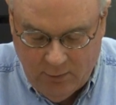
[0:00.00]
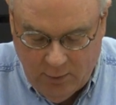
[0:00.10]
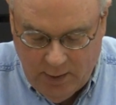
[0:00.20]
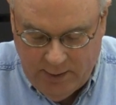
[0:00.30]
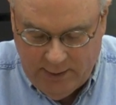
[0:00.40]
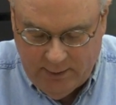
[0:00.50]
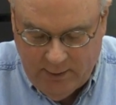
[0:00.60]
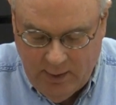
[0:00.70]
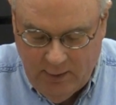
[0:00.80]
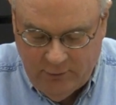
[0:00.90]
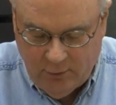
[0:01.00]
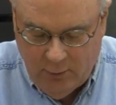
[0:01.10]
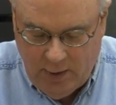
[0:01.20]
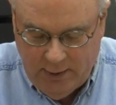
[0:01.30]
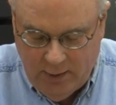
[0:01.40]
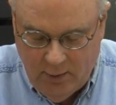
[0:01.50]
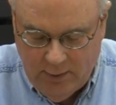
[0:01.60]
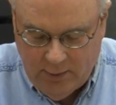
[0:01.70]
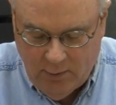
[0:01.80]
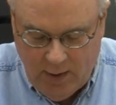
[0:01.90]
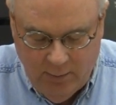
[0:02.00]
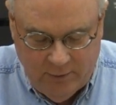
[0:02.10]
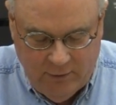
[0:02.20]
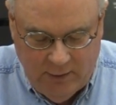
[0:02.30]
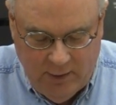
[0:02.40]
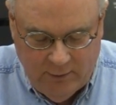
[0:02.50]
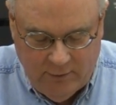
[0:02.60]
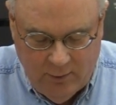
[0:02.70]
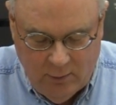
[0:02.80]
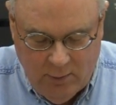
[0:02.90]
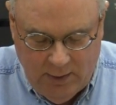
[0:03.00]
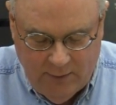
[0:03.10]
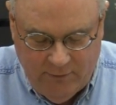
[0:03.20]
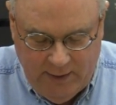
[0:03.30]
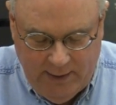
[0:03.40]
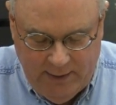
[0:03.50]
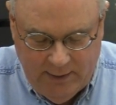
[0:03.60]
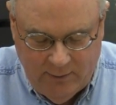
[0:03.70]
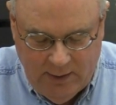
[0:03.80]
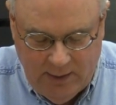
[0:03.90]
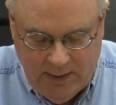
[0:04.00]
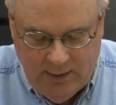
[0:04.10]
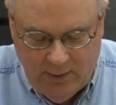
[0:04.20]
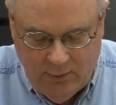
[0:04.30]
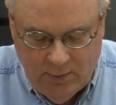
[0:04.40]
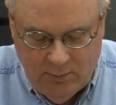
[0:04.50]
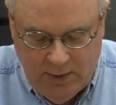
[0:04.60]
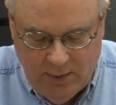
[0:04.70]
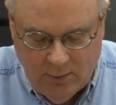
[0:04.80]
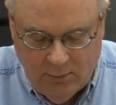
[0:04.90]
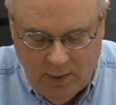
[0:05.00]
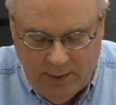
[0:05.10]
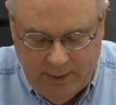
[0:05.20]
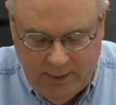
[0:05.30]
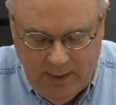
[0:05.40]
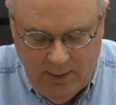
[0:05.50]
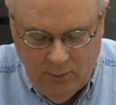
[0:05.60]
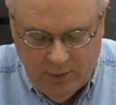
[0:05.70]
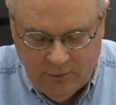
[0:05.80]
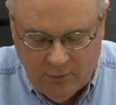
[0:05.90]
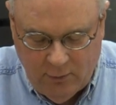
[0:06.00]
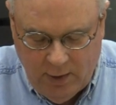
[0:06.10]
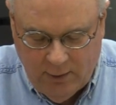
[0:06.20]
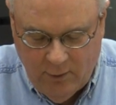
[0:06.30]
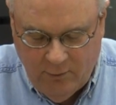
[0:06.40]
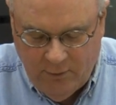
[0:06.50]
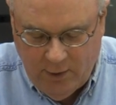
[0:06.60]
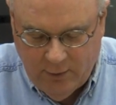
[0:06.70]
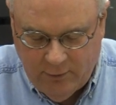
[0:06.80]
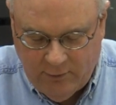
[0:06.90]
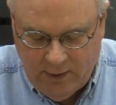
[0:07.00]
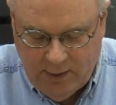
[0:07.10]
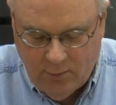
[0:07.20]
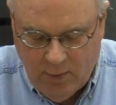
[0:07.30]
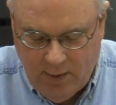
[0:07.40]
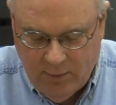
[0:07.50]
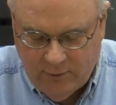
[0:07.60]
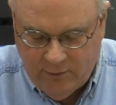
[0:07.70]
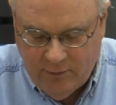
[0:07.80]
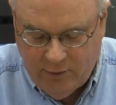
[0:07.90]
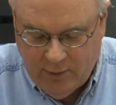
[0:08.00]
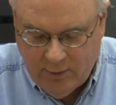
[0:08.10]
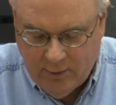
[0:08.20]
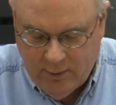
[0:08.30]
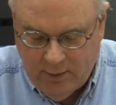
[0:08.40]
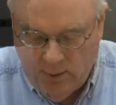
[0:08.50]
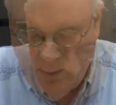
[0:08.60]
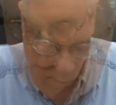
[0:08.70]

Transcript: run. Serrano and Robertson also qualified in the 800-meter run, with Serrano first and Robertson third.